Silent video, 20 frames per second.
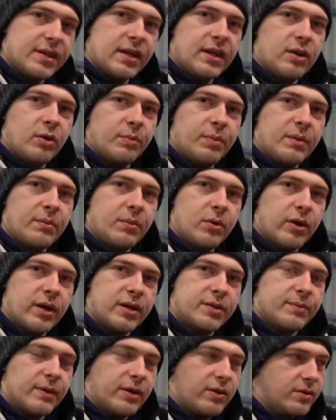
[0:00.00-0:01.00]
little bit more
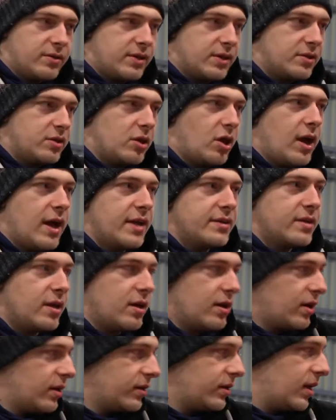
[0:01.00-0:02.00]
experienced, it's not as
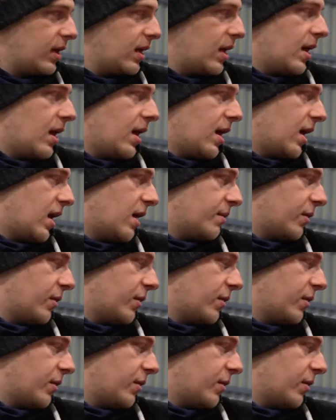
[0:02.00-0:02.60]
hard, but